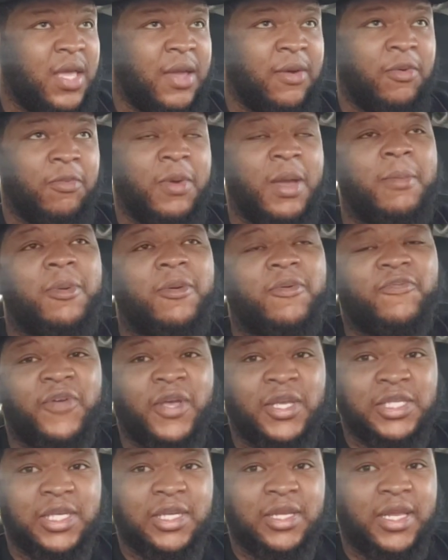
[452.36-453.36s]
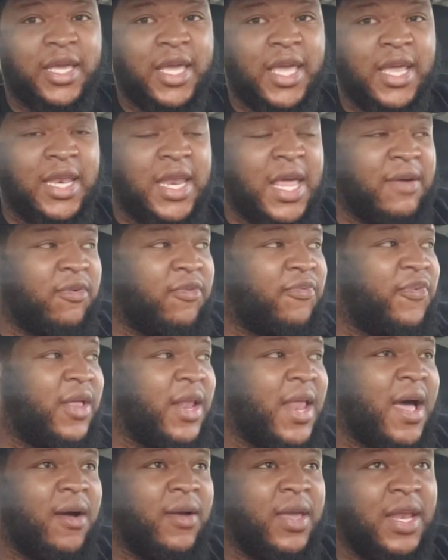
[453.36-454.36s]
And remember, physically, he never
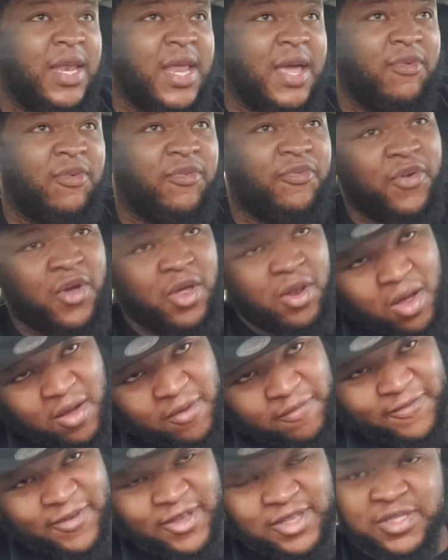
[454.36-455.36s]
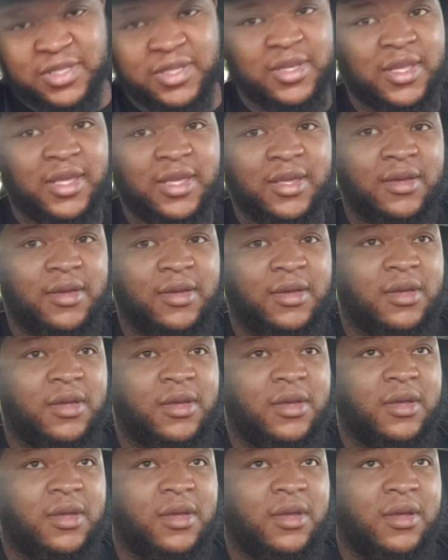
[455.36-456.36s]
fell off physically.
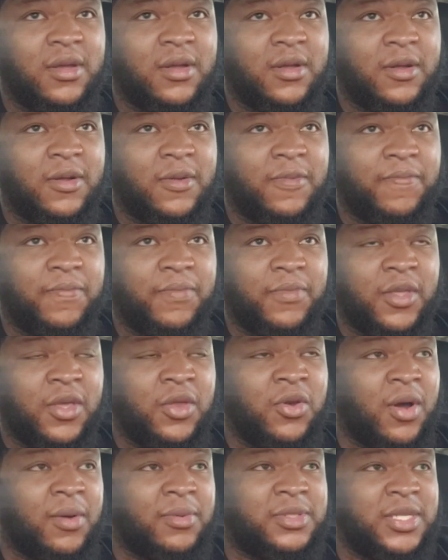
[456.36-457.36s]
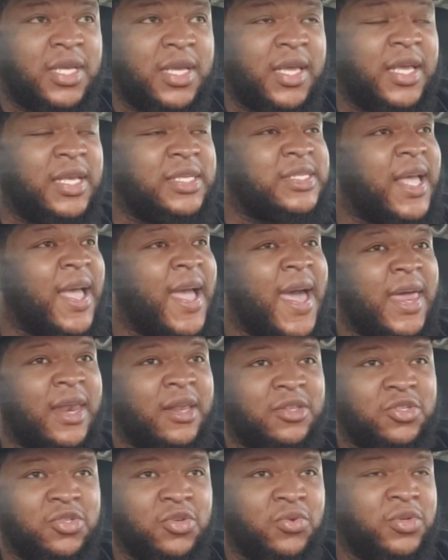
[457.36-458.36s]
You know what I'm saying? His
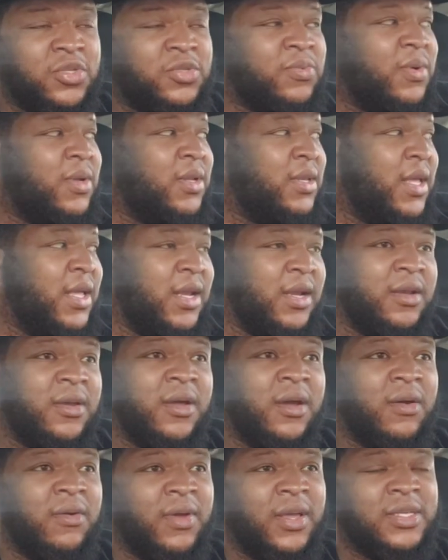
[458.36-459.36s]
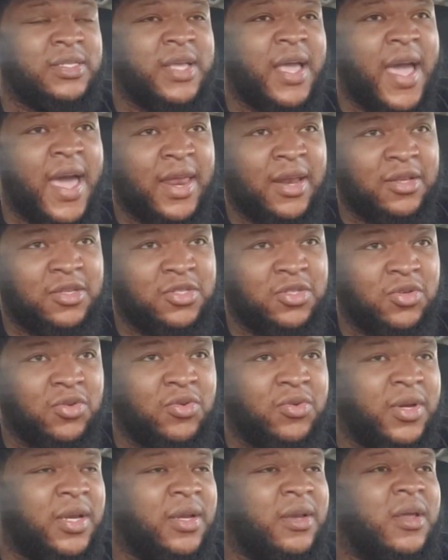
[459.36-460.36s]
attitude is what did it, though. His
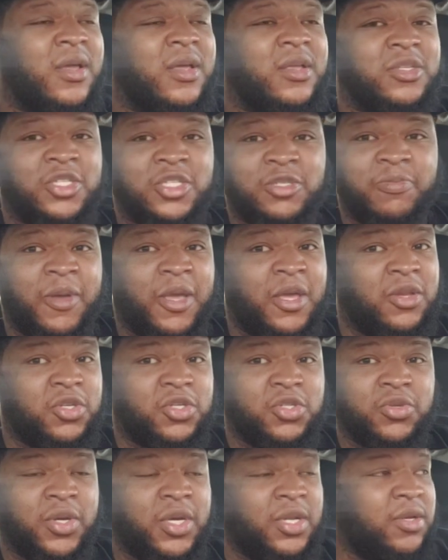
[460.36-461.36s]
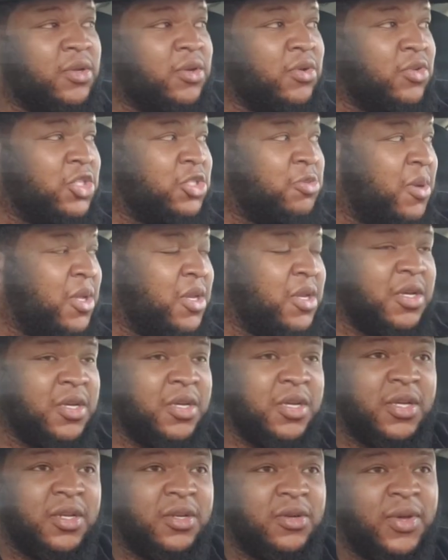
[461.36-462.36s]
attitude and just being a street dude, just being a
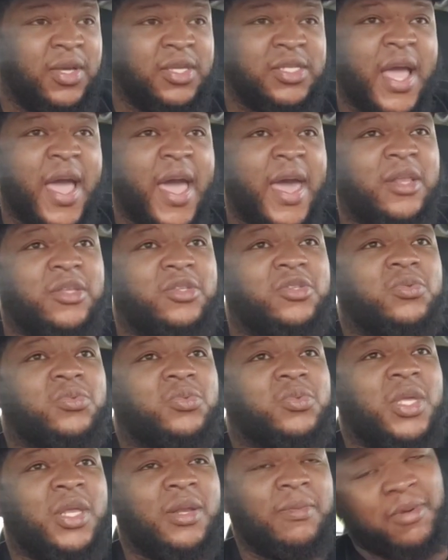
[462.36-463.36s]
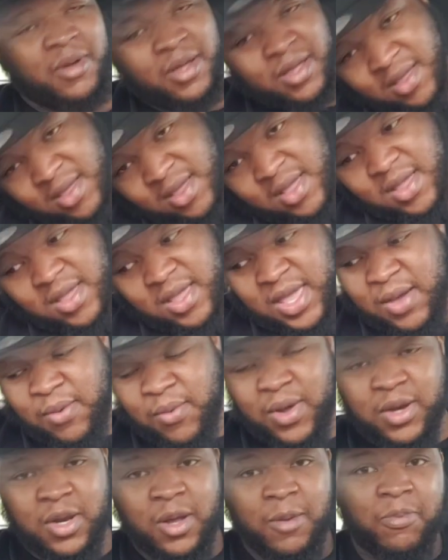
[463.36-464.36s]
hood dude, his attitude did it. But
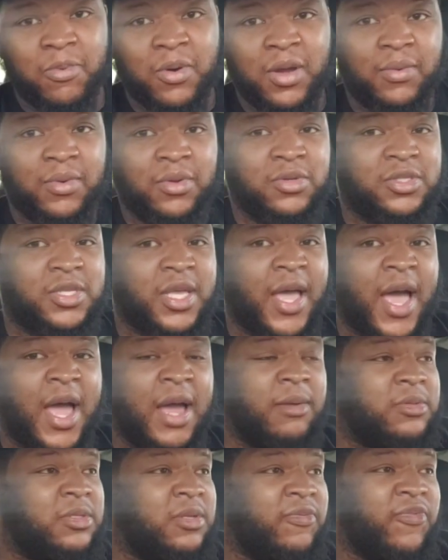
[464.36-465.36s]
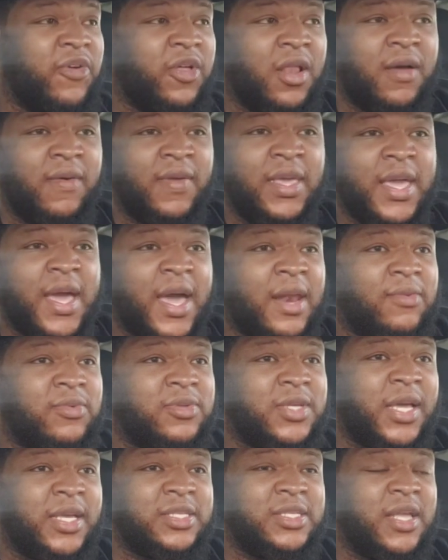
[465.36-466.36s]
it wasn't no point where you say Iverson fell off. He kind of
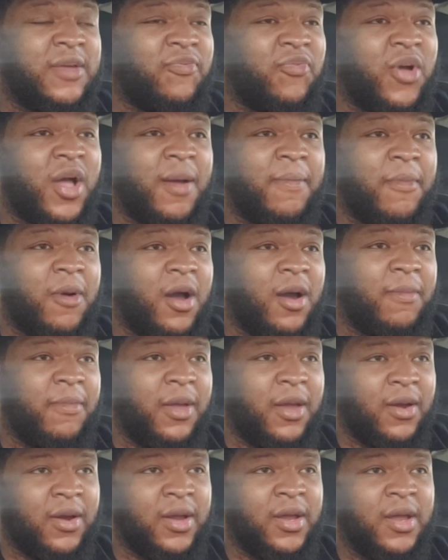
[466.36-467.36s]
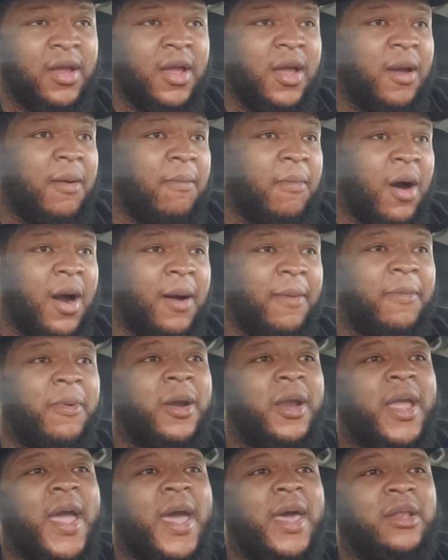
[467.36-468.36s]
was like Stephon Marbury.
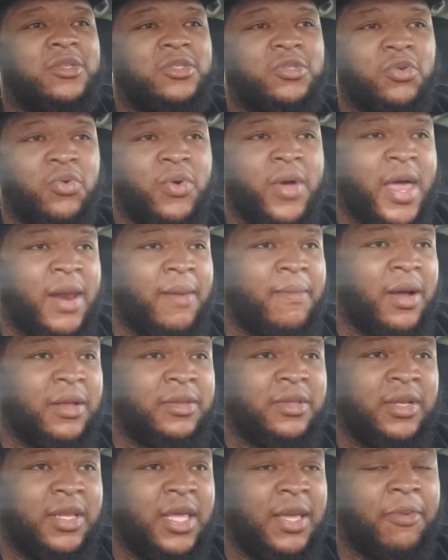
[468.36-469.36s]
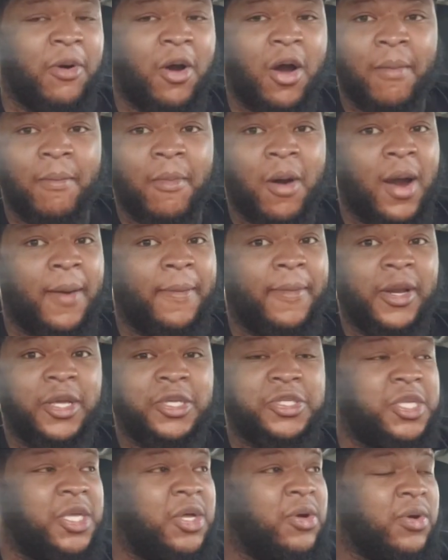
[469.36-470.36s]
Marbury's attitude got him out the league, but our
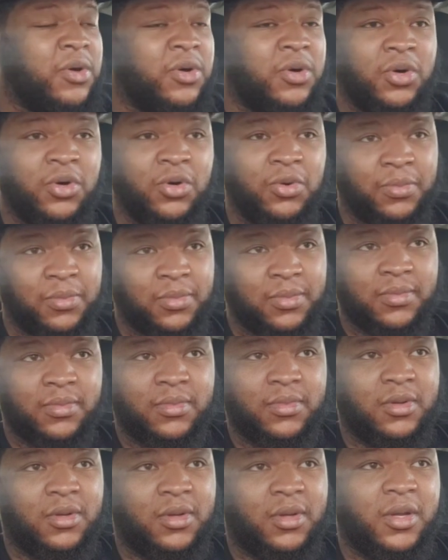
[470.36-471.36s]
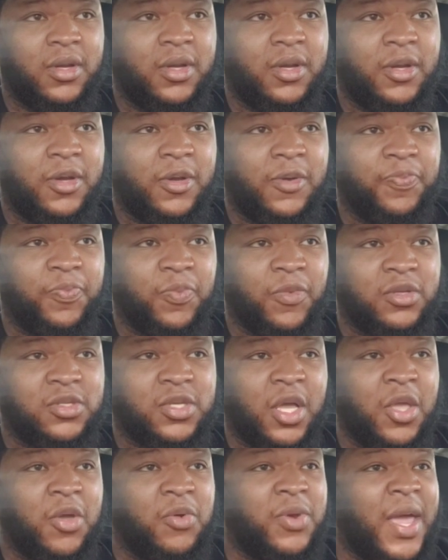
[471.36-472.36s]
Marbury still can hoop.
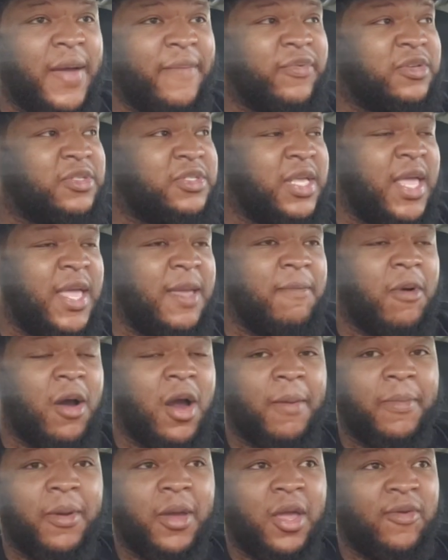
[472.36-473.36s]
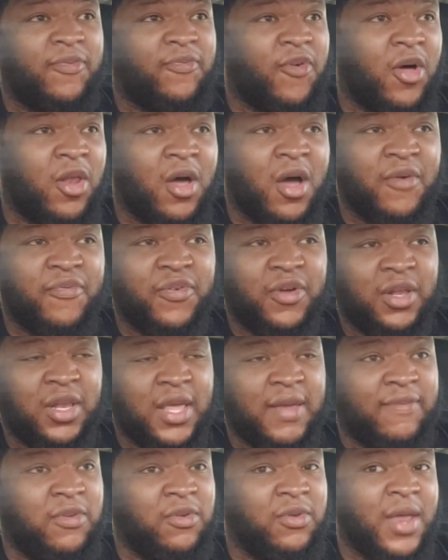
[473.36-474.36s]
So you never seen Marbury fall off a
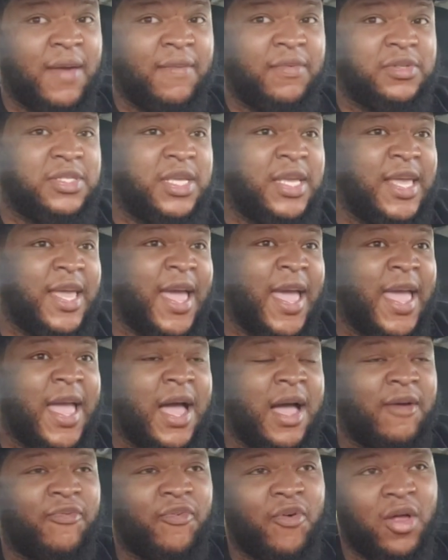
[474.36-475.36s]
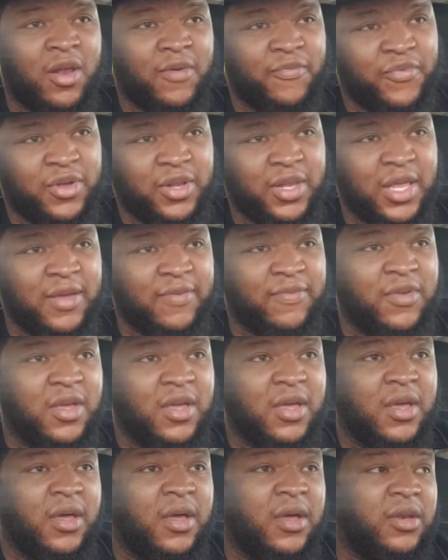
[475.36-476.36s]
cliff. You never seen AI fall off a cliff.
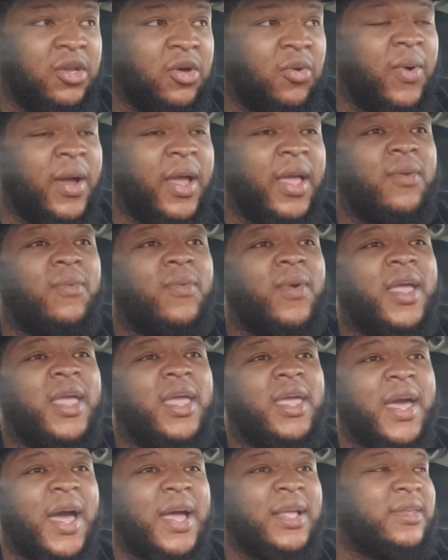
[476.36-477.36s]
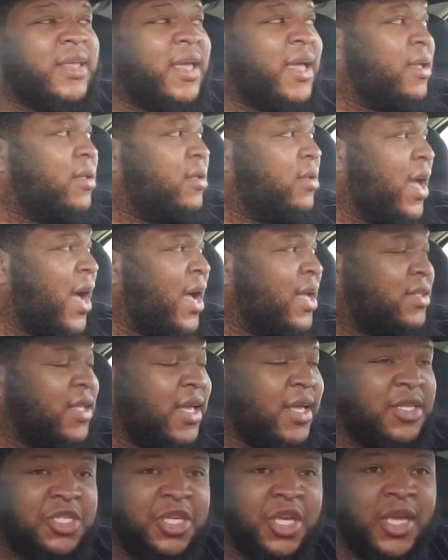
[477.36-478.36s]
Dwayne Wade got
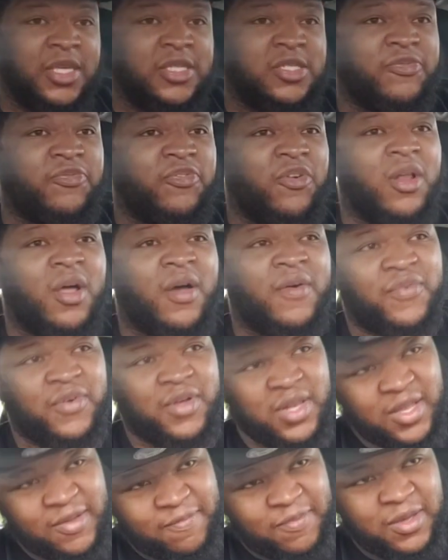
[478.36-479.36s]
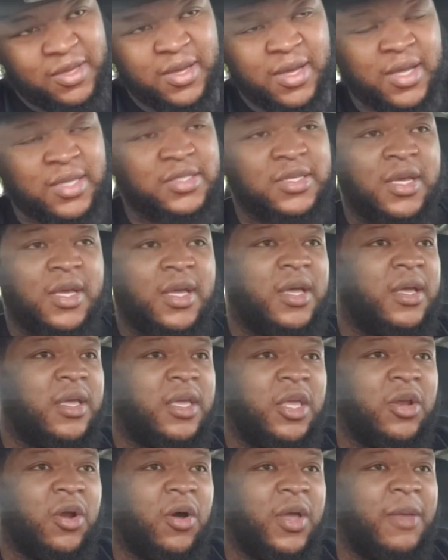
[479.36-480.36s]
that chance to fall off a cliff because,
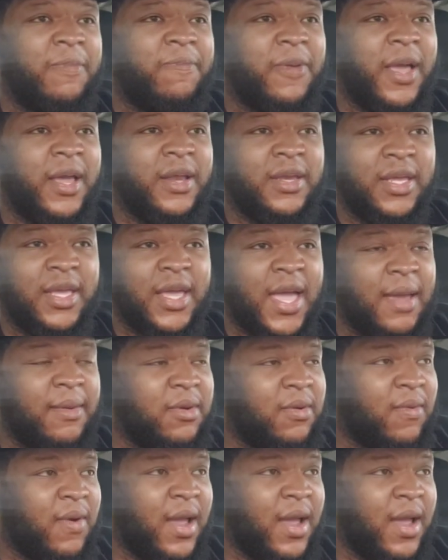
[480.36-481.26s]
you know, he played the game